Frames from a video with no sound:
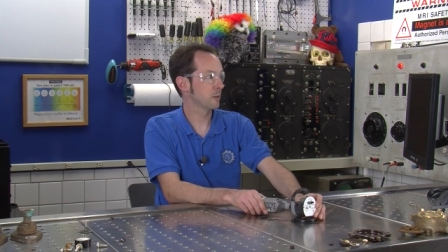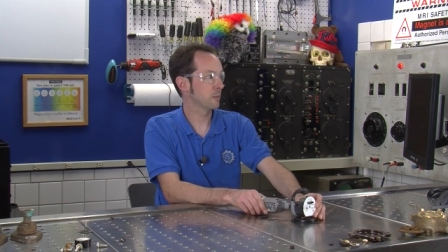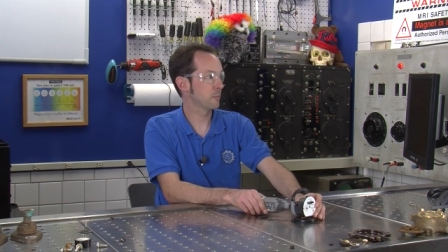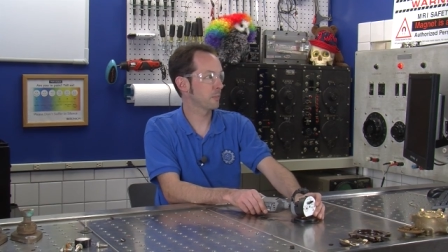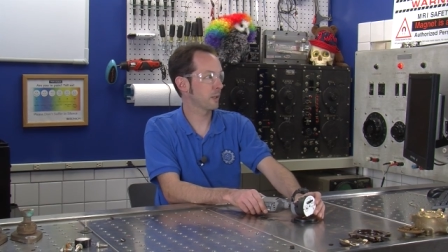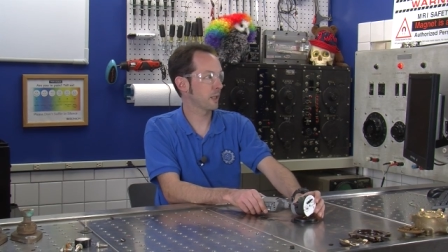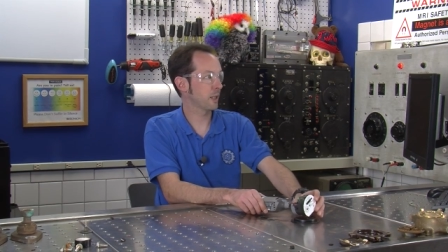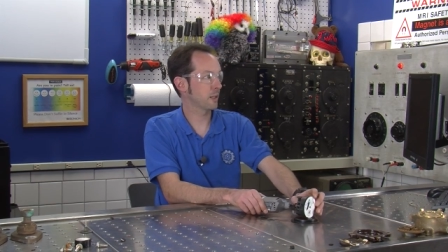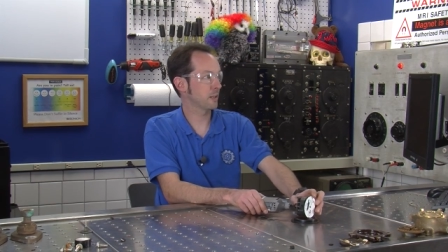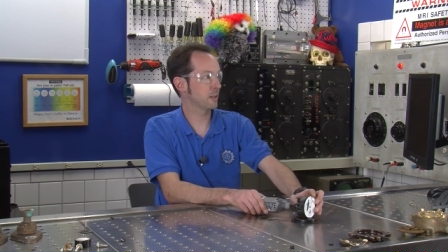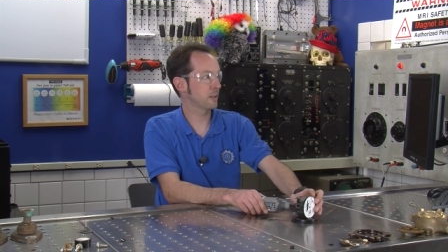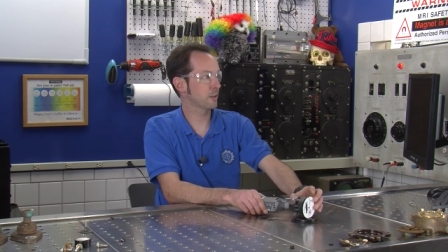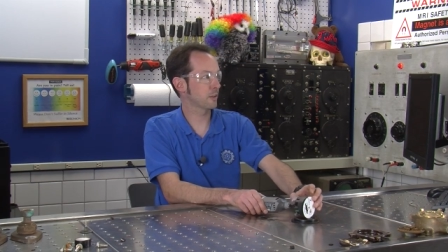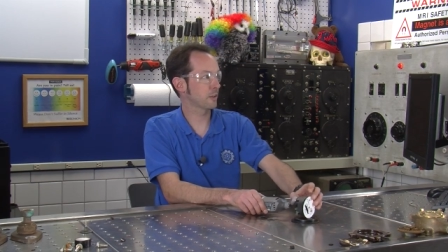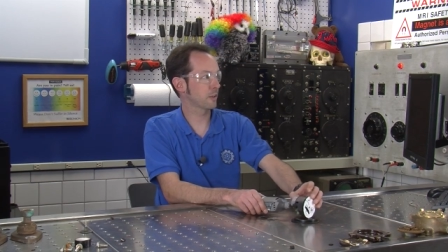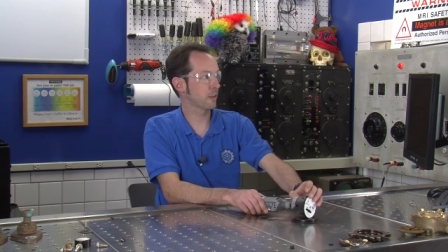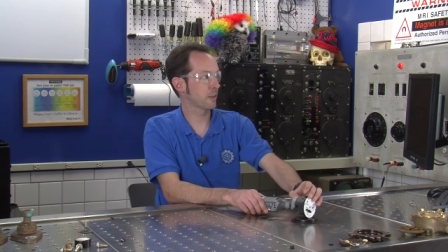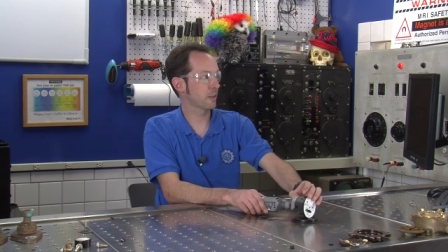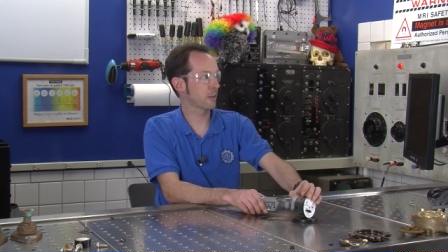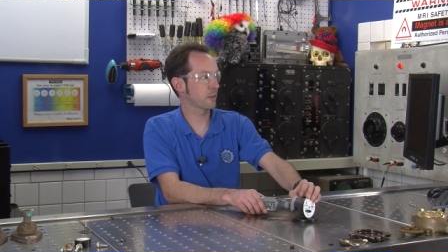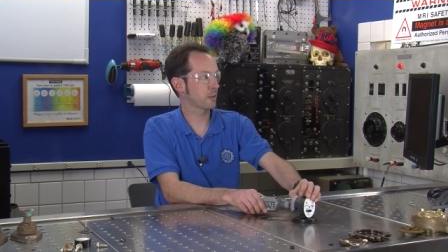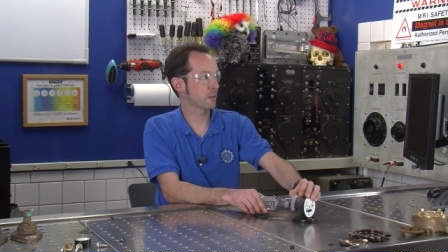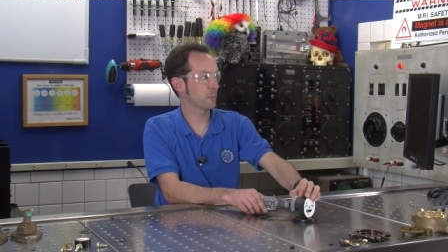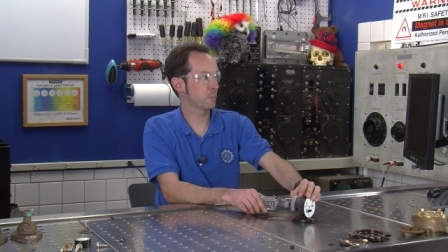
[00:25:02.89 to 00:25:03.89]
mat here
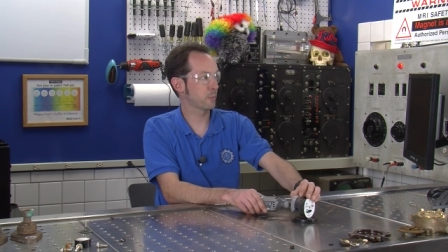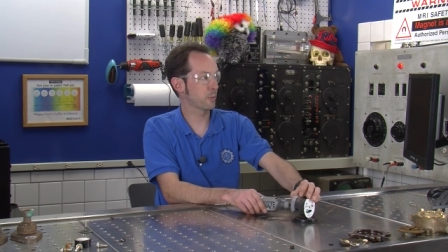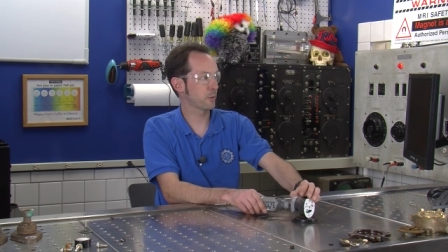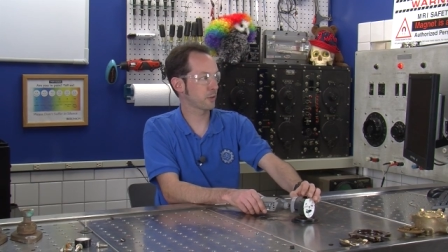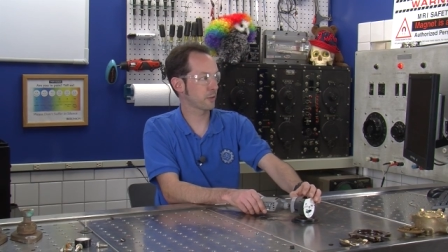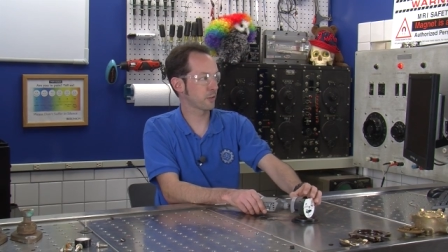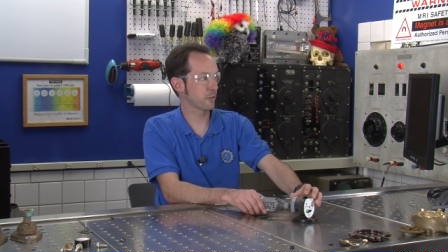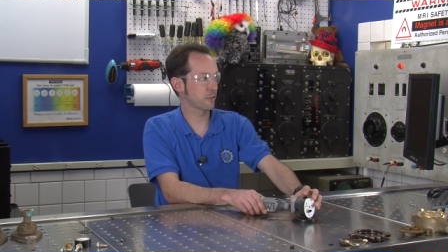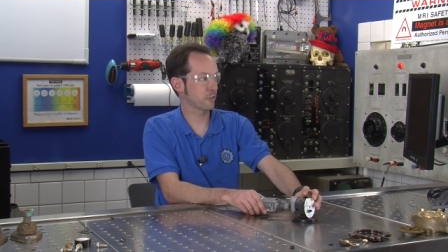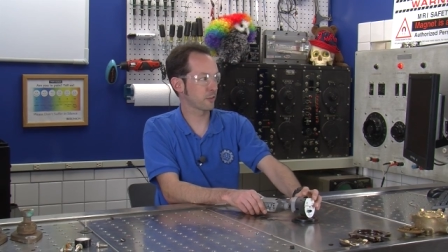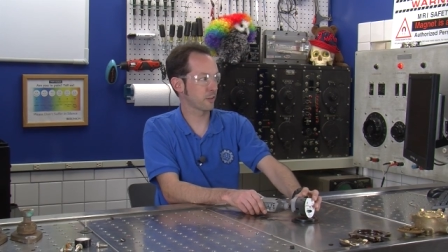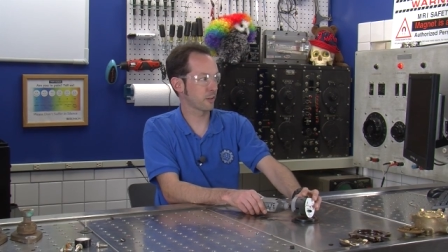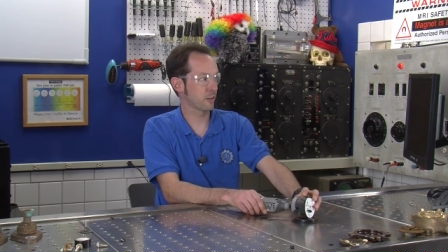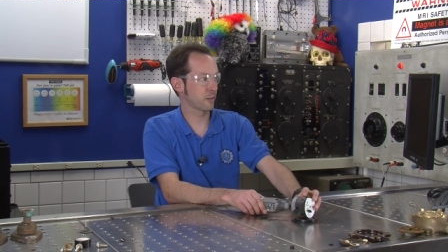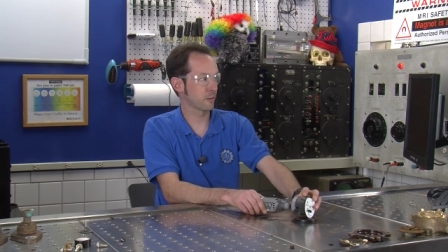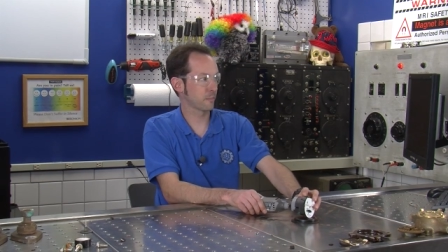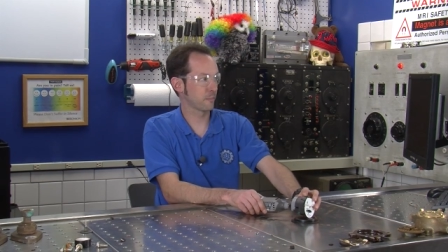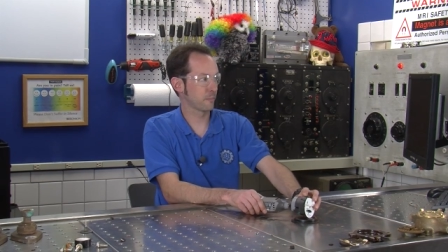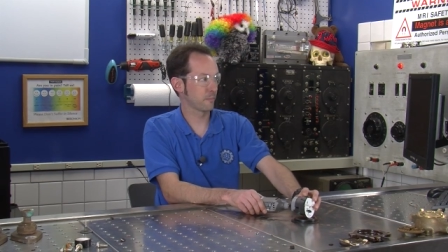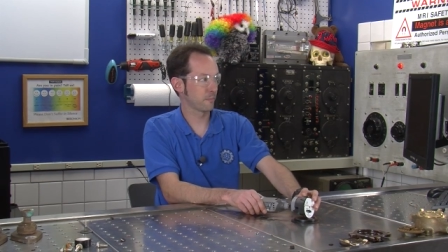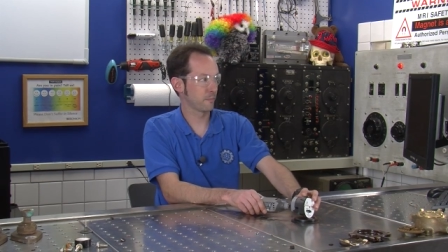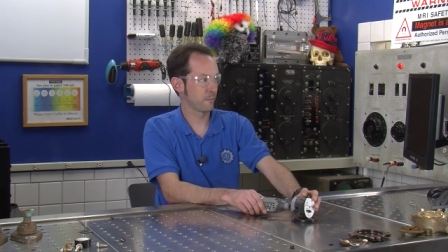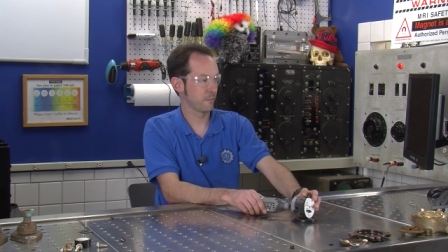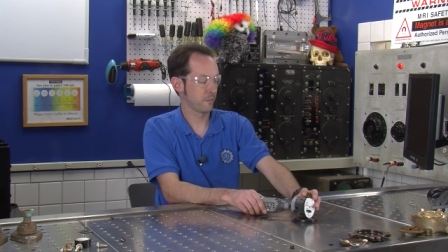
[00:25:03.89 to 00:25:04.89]
that I can put this
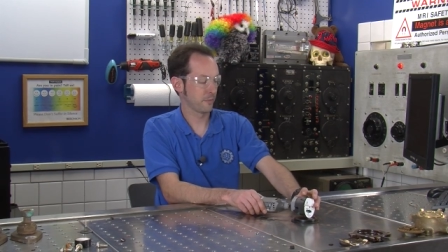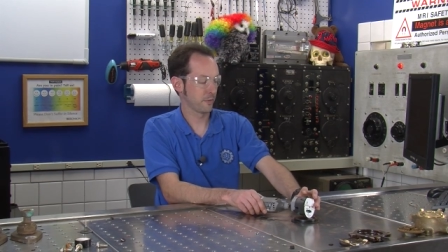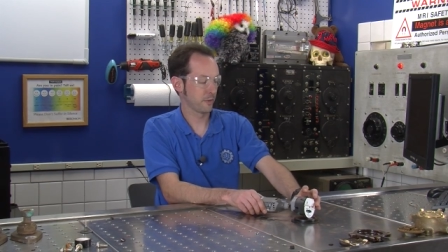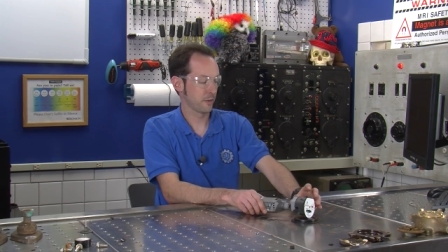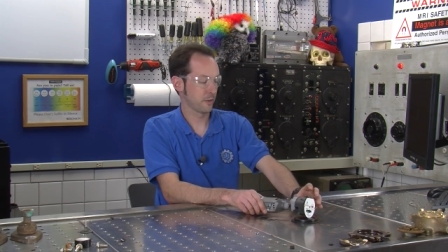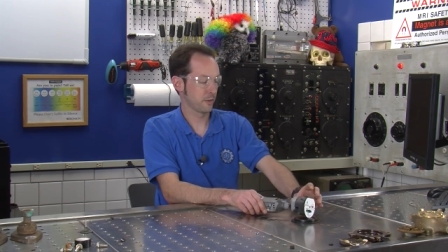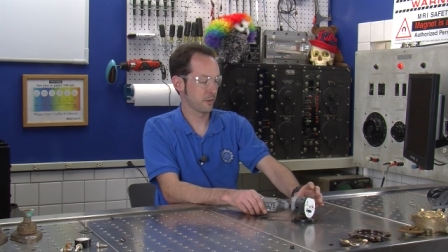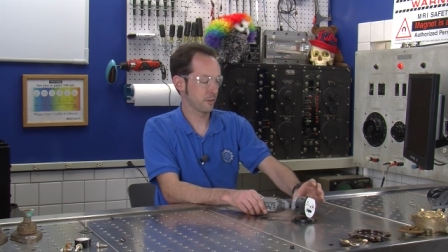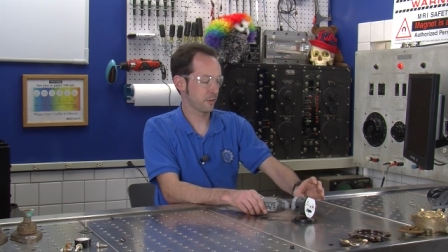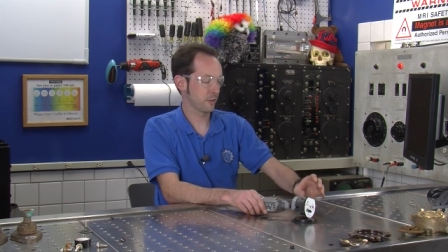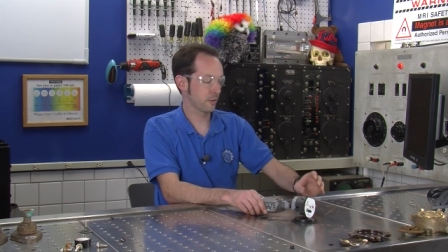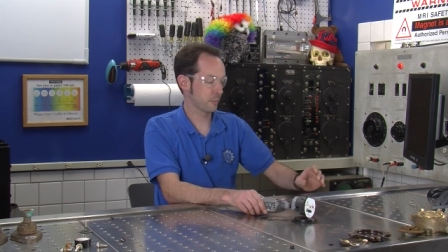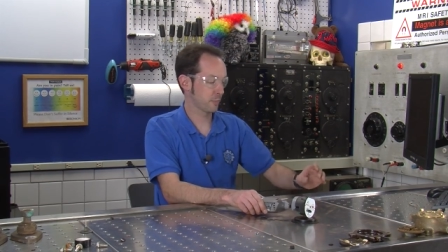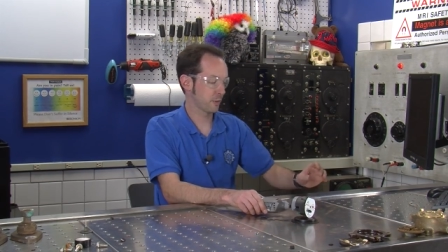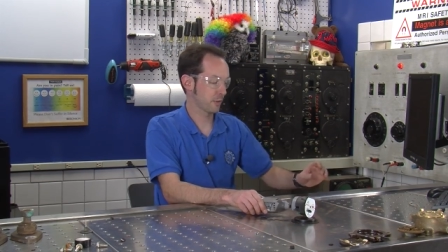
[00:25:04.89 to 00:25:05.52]
on to